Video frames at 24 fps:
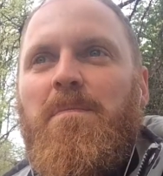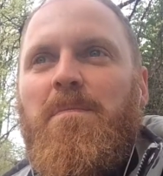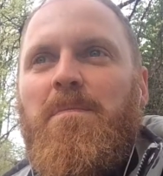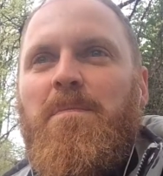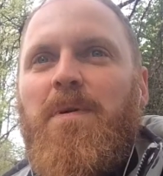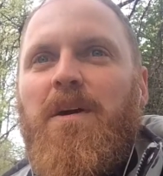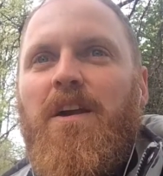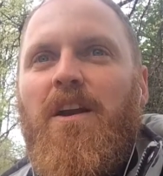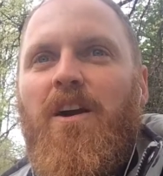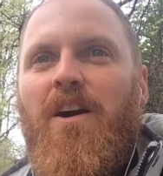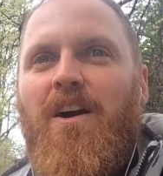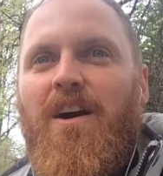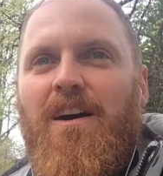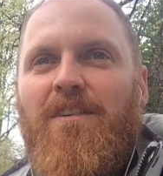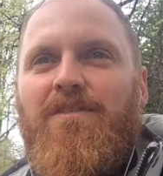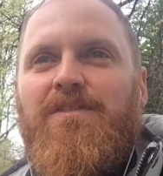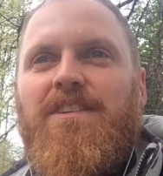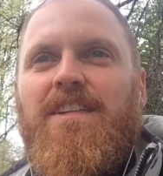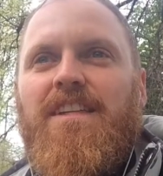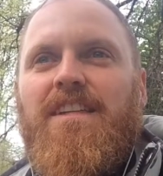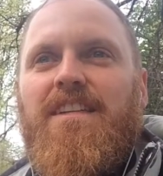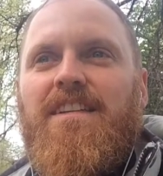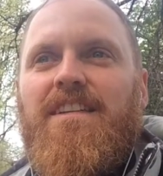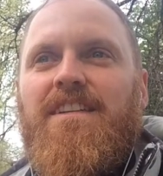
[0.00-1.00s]
But
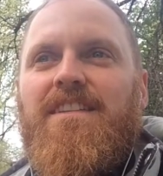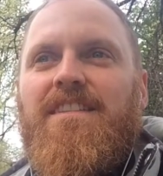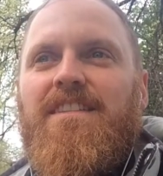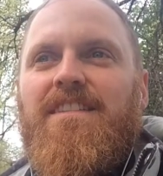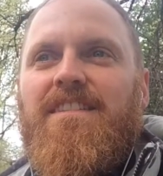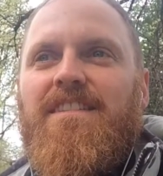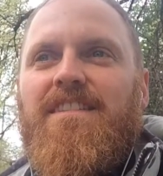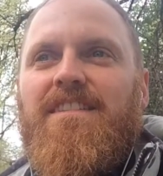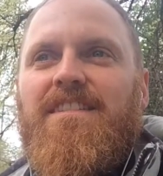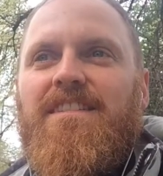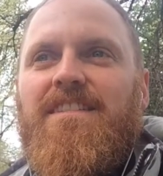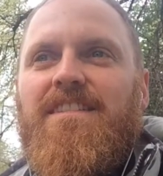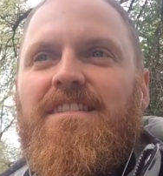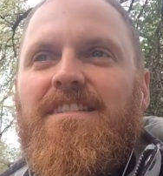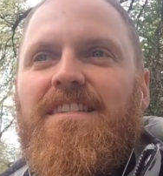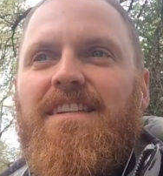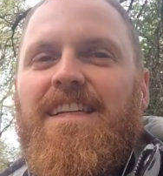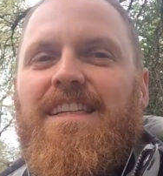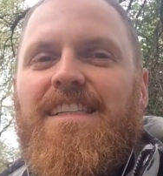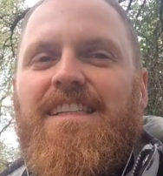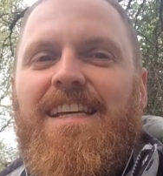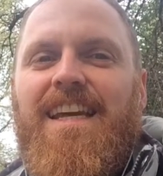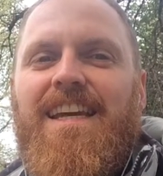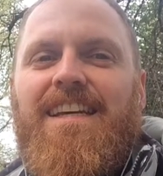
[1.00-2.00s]
often
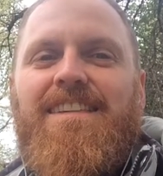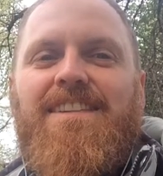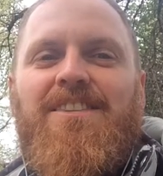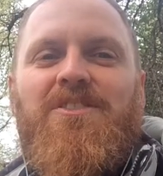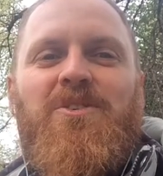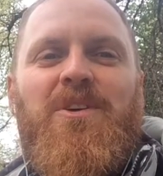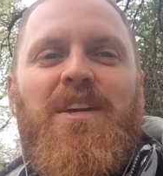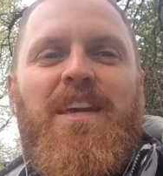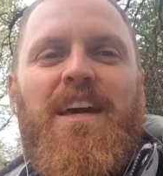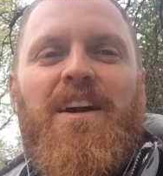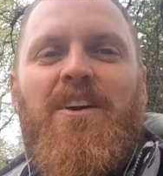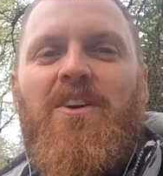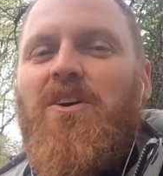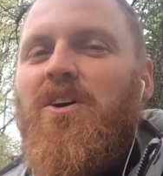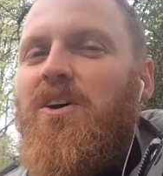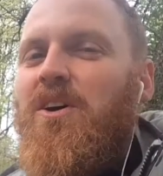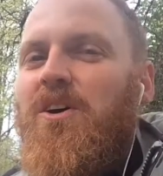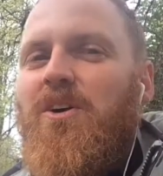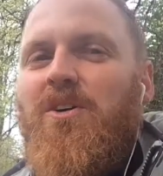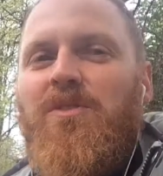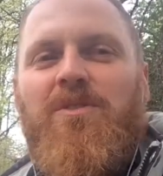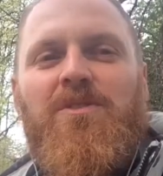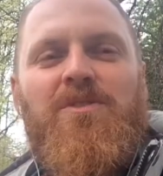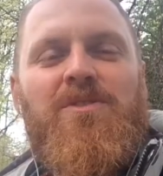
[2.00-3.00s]
it takes into account
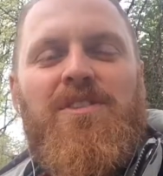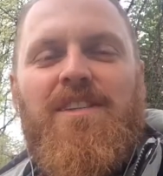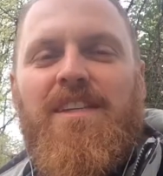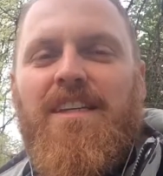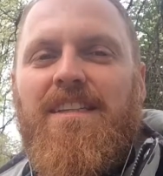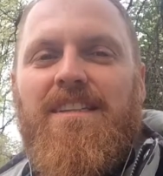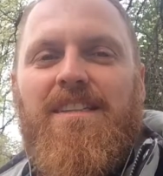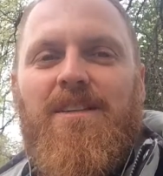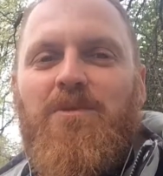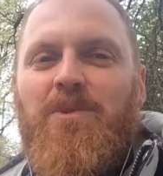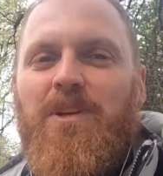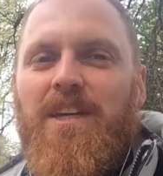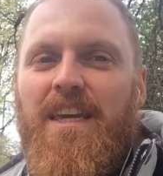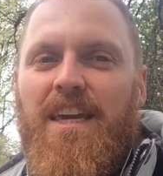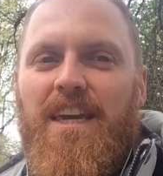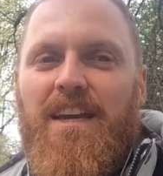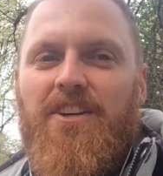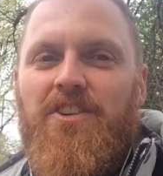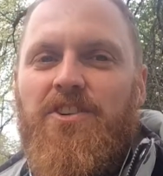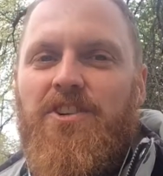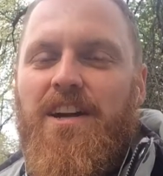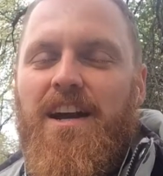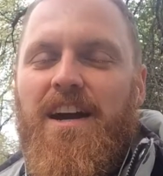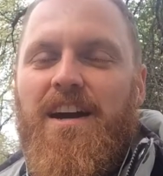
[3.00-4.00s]
all those things that we
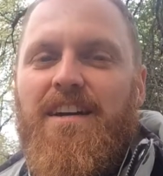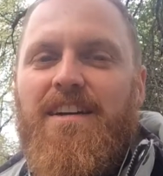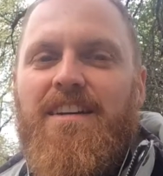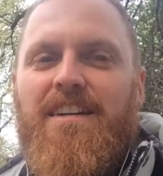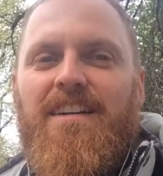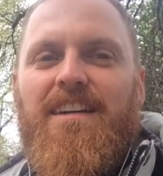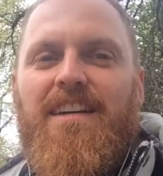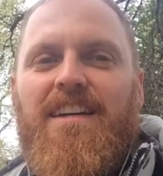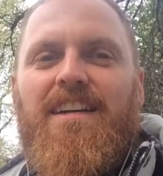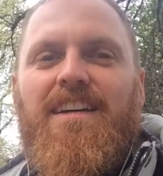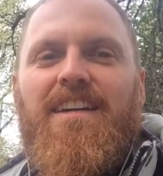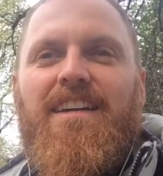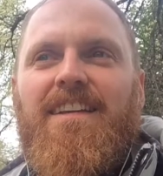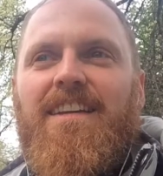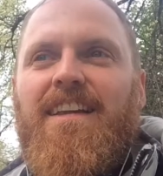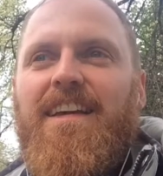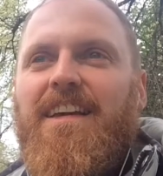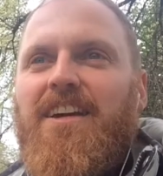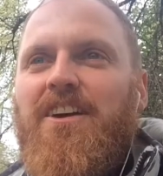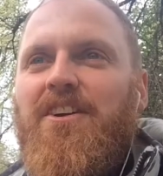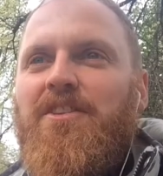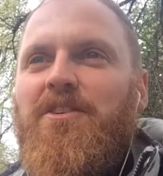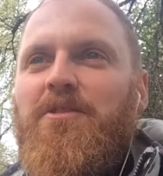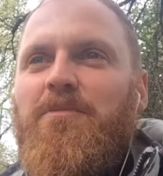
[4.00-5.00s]
can't track,
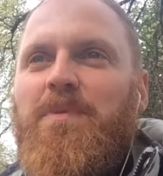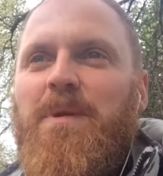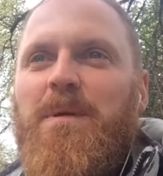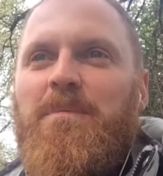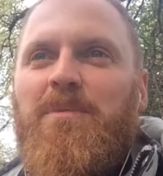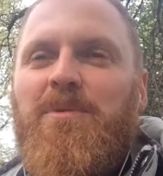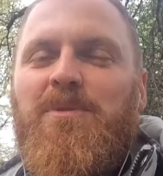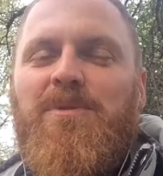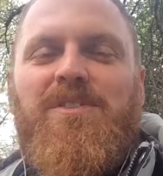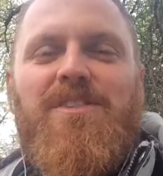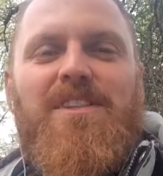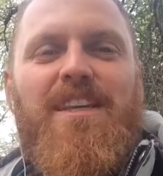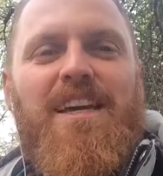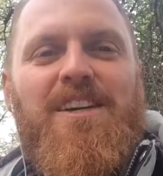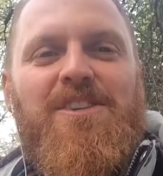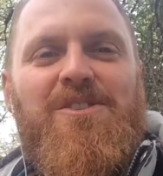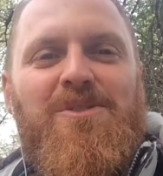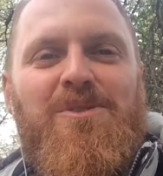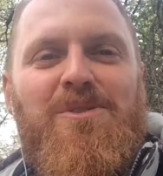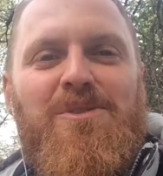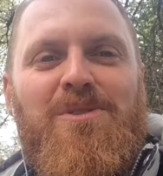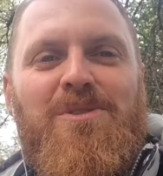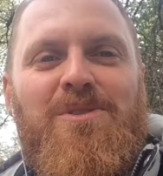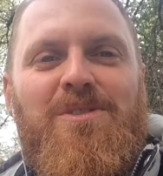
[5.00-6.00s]
like other people's
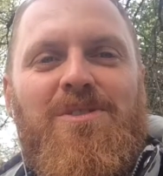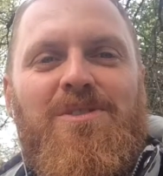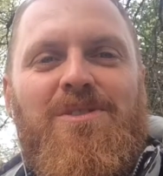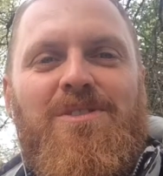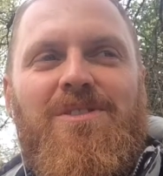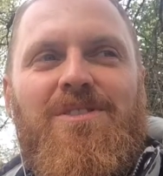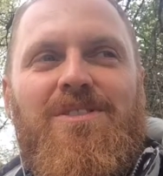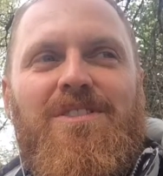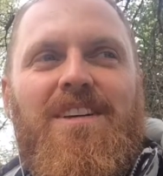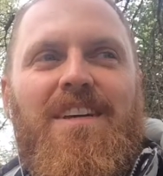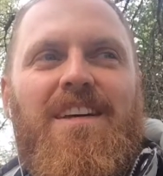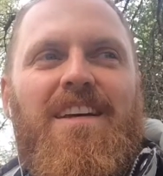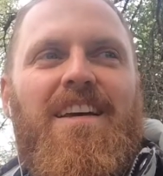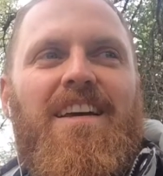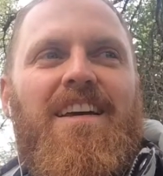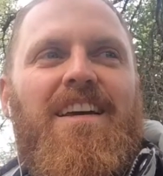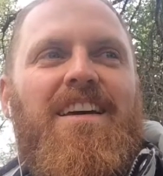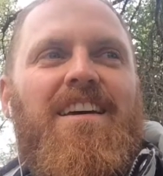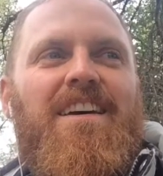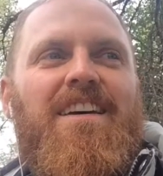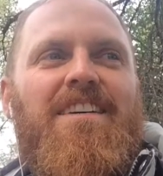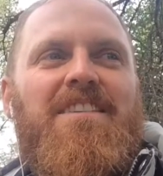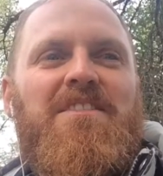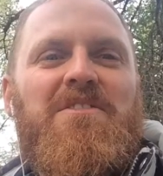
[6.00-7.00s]
schedules,
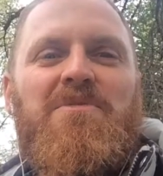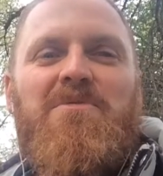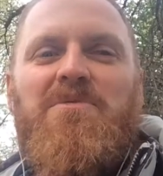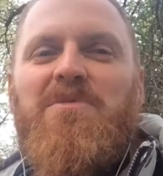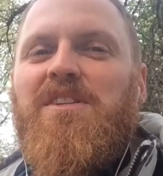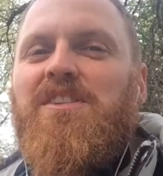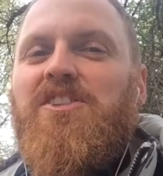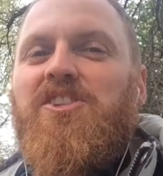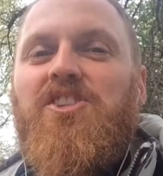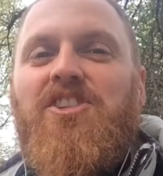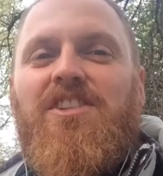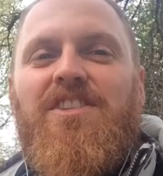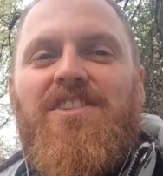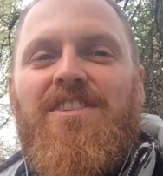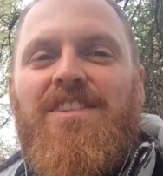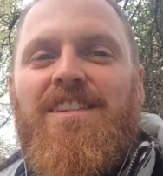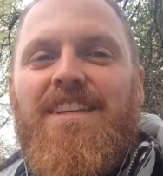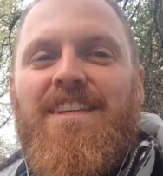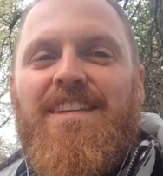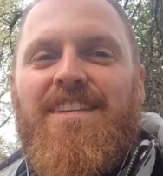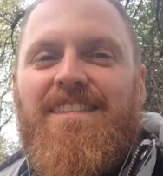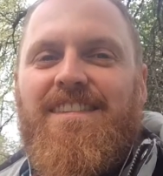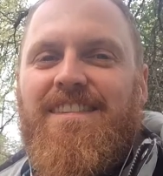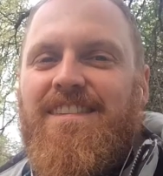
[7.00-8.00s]

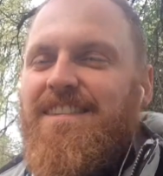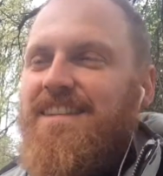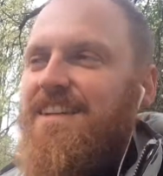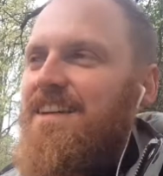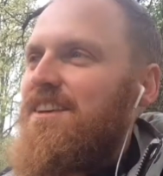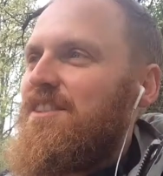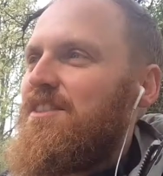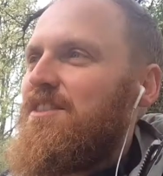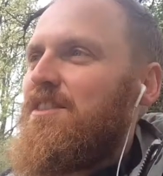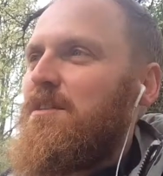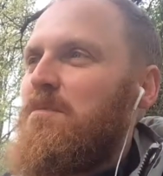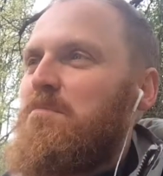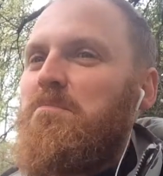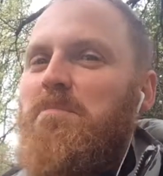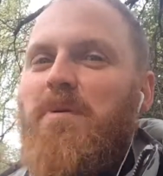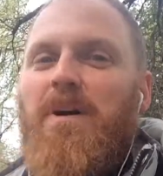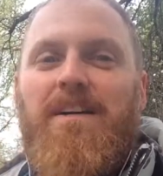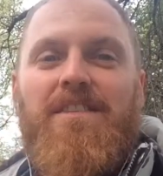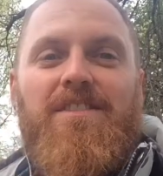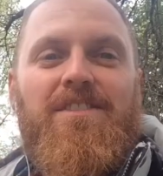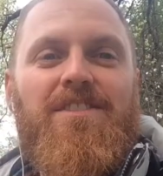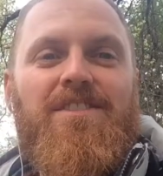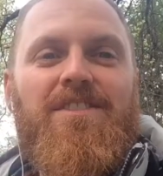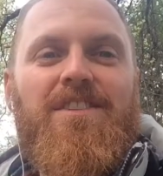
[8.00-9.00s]
logistics, the
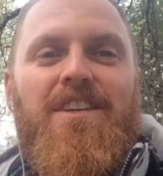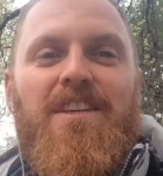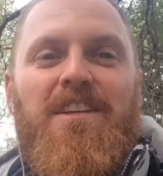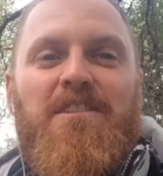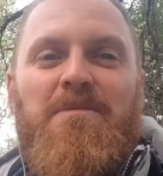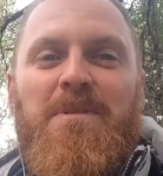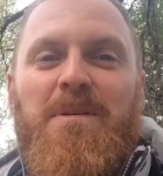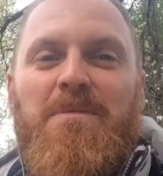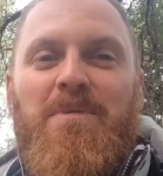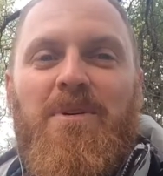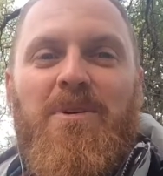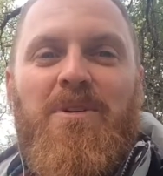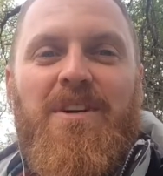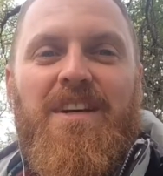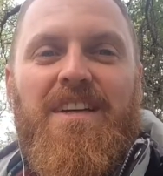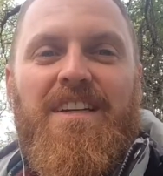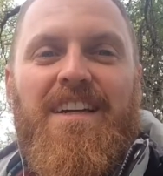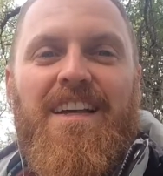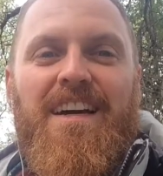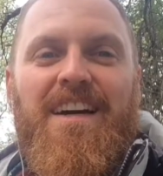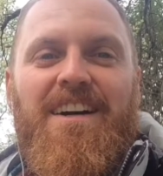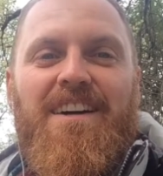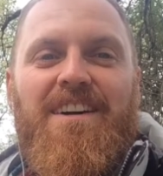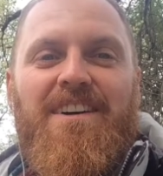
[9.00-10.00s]
bus is going to be
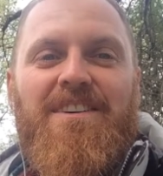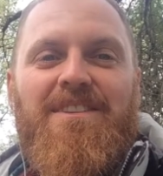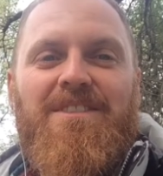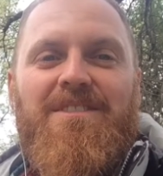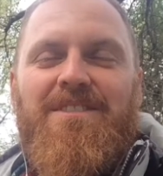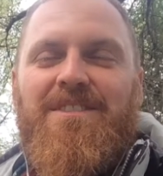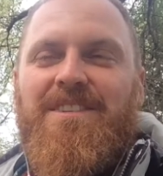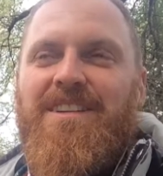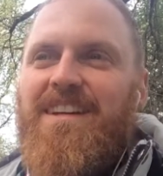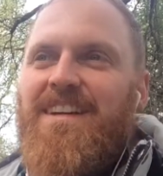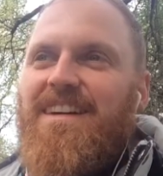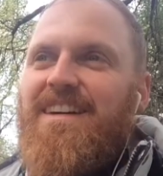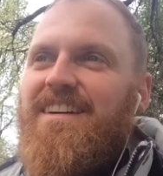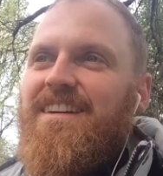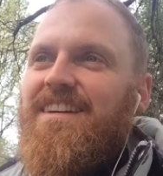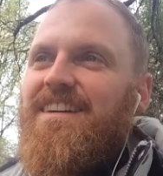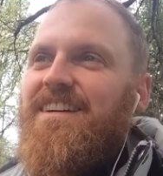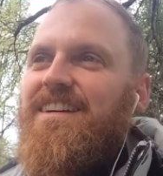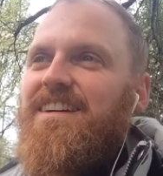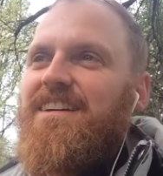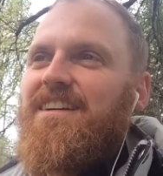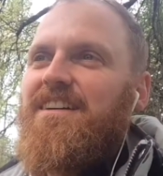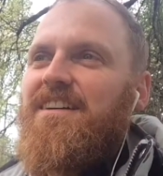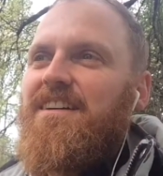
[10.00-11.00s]
broken down,
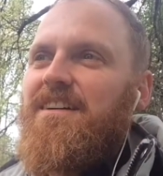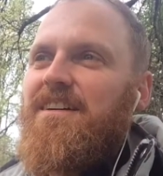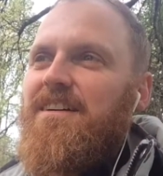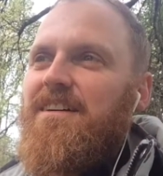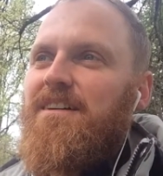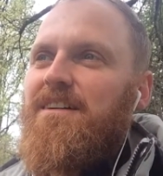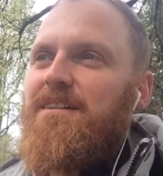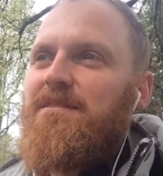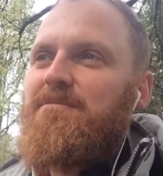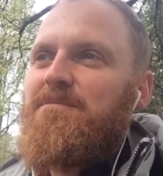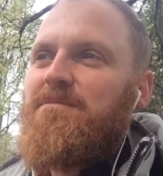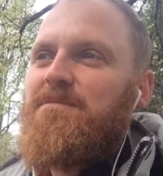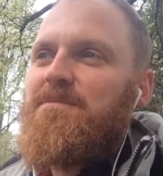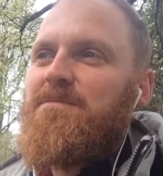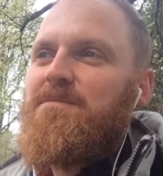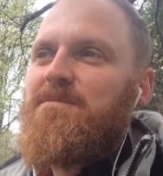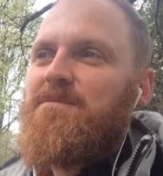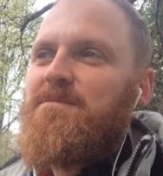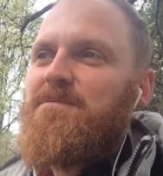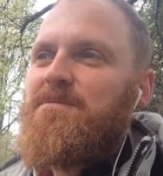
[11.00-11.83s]
um,